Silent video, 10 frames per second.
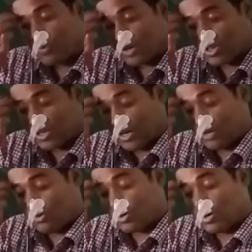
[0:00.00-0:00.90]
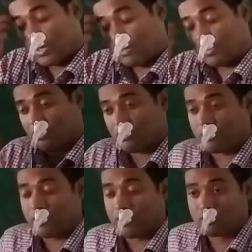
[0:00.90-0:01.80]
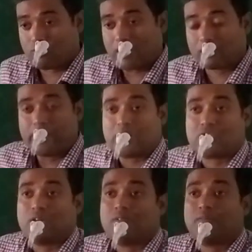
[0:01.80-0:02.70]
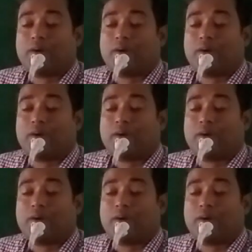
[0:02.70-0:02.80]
potential not only through experimentation,